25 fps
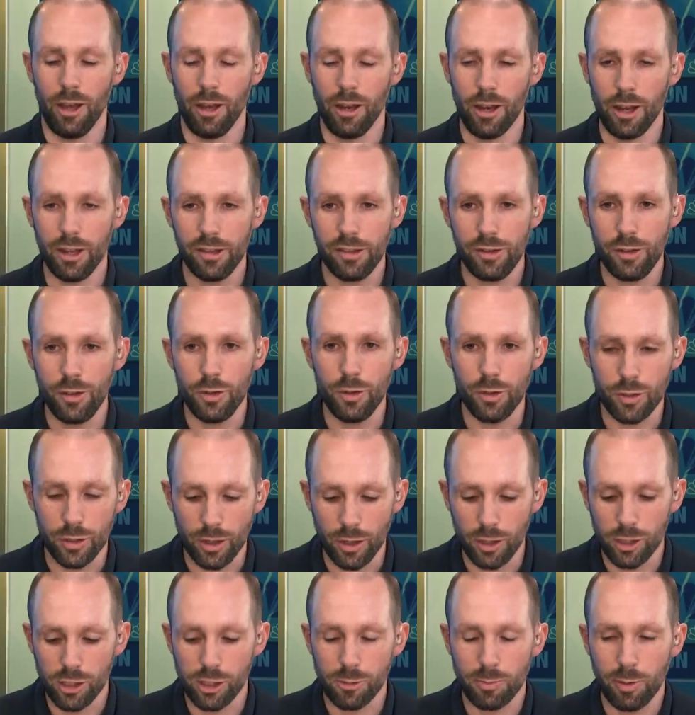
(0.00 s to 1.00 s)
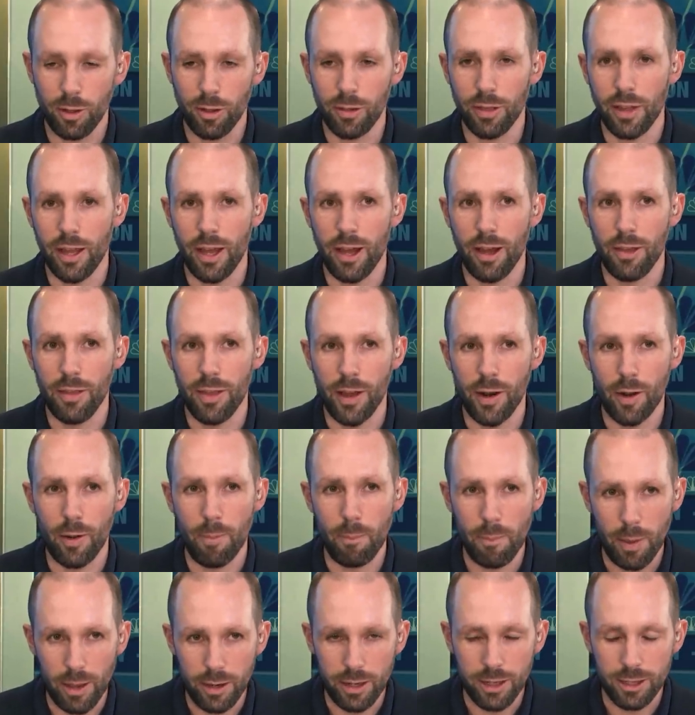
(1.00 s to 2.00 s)
And as you touched upon there, there are
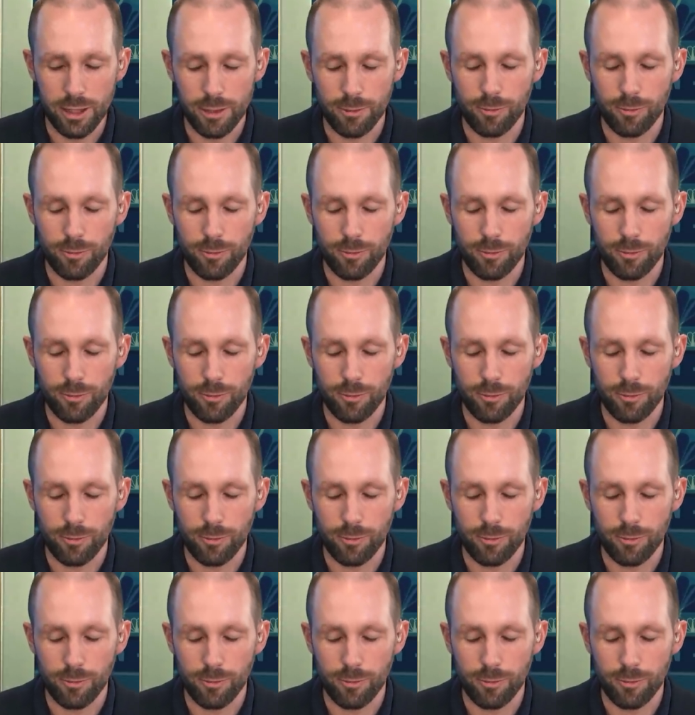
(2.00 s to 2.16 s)
many